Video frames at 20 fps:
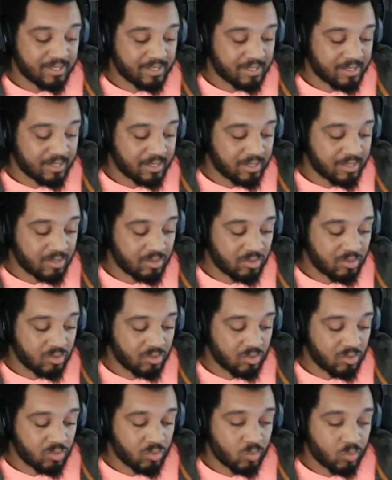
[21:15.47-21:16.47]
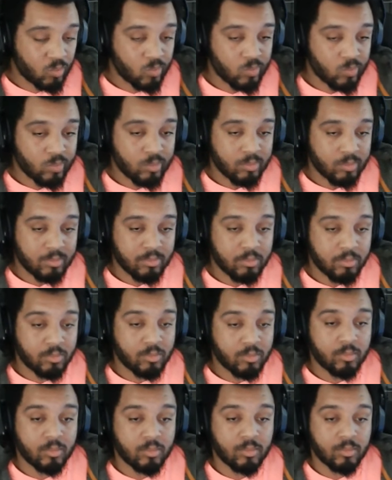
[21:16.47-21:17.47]

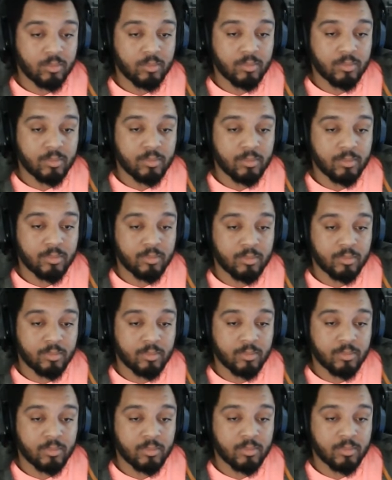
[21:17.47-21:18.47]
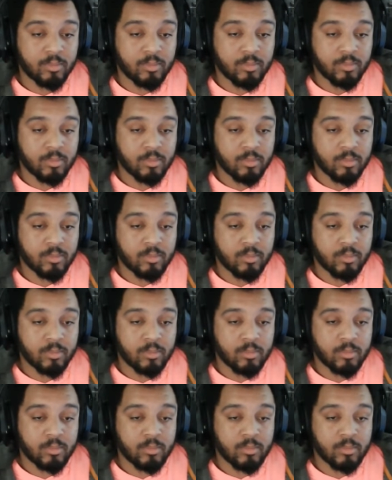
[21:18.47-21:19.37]
(not speaking)